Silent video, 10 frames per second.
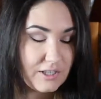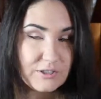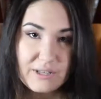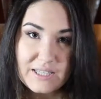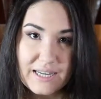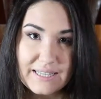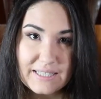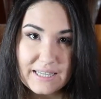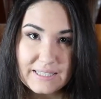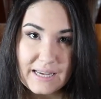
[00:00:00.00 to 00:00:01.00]
So it is nice
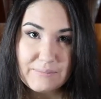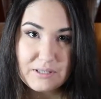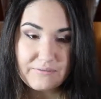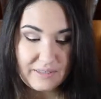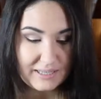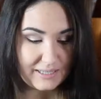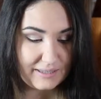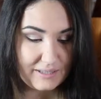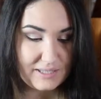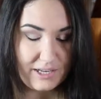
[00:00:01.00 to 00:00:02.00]
to get samples of things
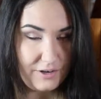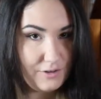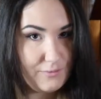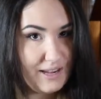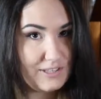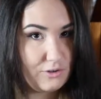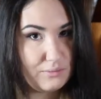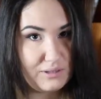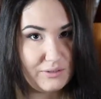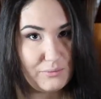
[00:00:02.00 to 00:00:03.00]
like this that I otherwise
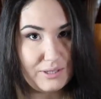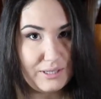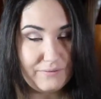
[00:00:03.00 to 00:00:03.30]
normally wouldn't